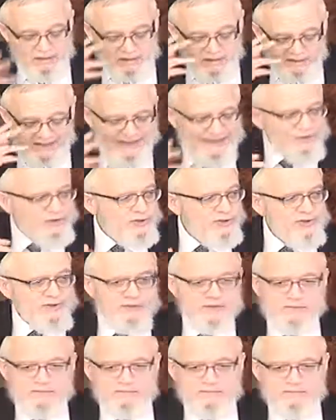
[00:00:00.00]
conscience
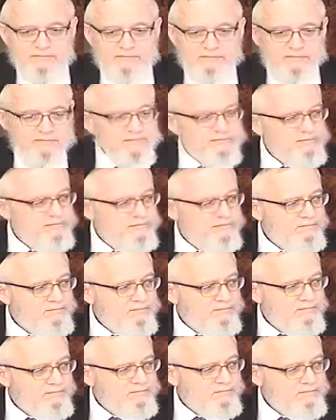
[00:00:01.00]

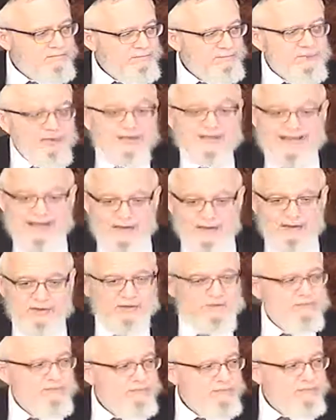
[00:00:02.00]
persona
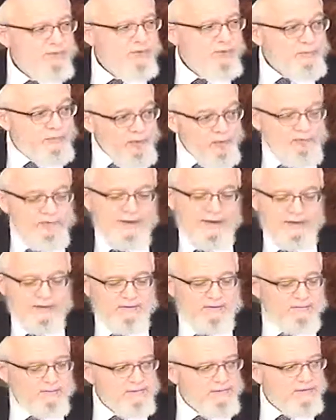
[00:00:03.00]
or profile
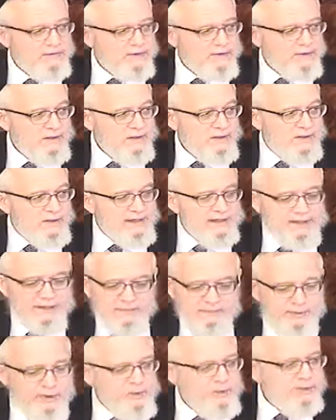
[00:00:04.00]
and the
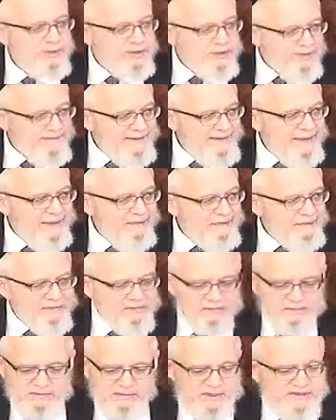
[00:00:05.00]
Pope would come out
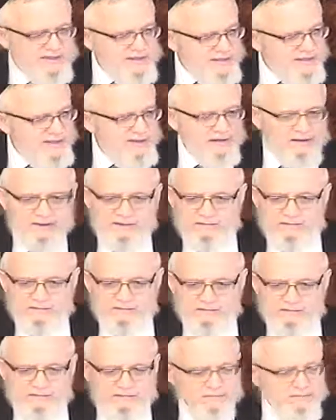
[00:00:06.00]
and say
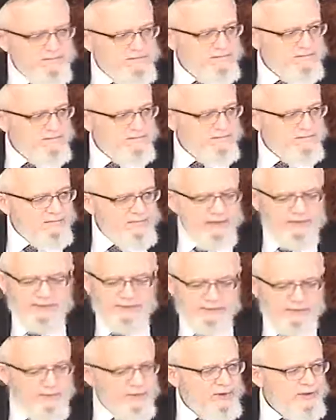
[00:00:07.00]
I'm
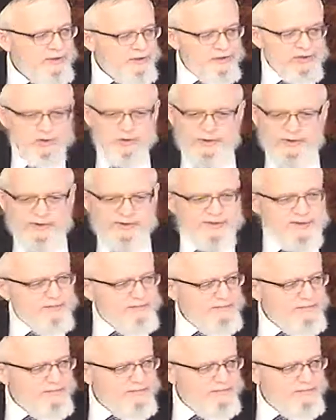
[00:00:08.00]
converting to Judaism